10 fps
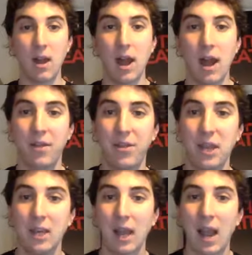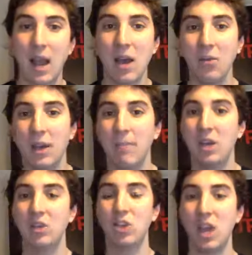and think how that
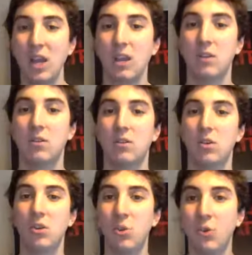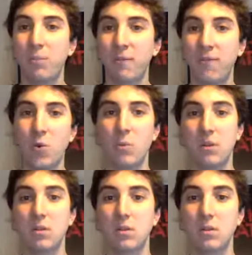might change your
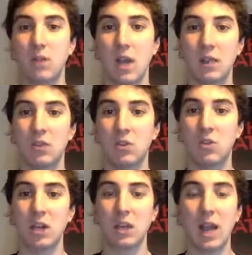performance as the dragon,